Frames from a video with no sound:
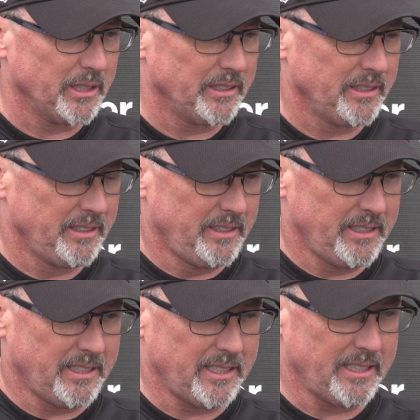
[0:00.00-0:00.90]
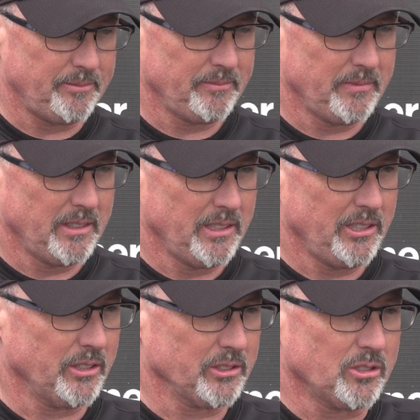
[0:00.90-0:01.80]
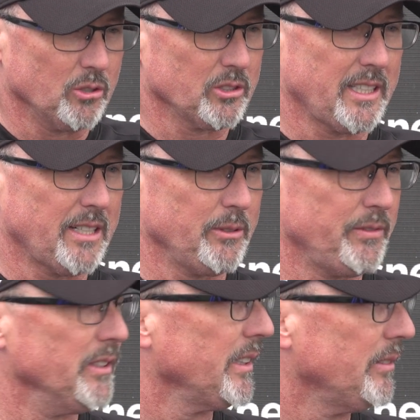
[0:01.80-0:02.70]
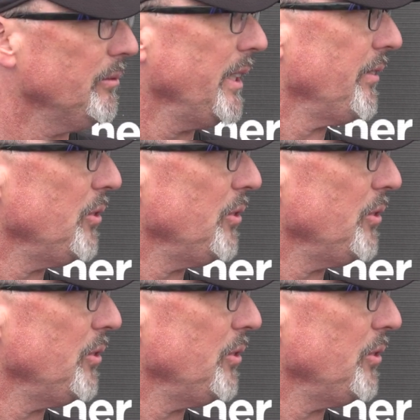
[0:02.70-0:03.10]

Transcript: But, you know, as a coaching staff, we feel like we have